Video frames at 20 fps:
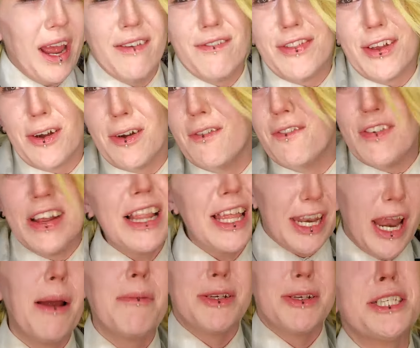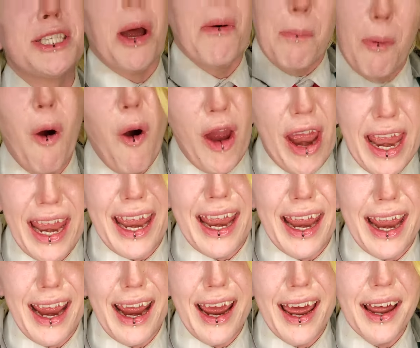if they're a villain? I'm just a
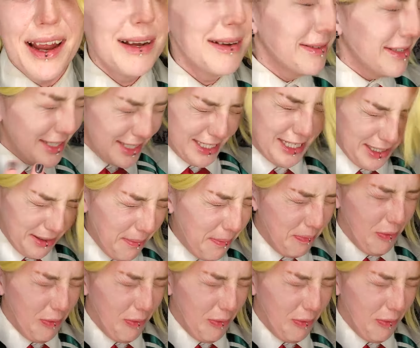boy. I'm just a